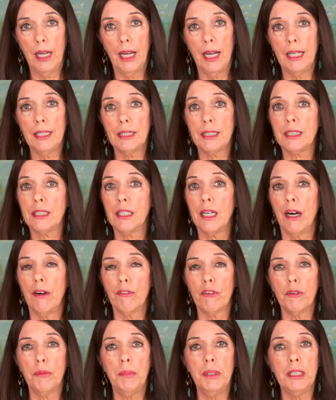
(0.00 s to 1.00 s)
as
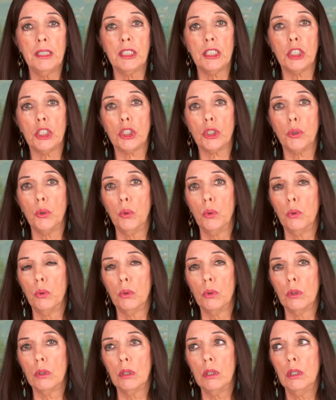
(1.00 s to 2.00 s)
government,
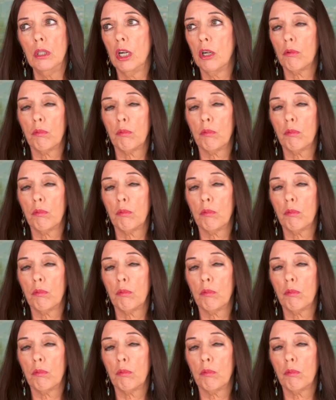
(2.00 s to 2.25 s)
school,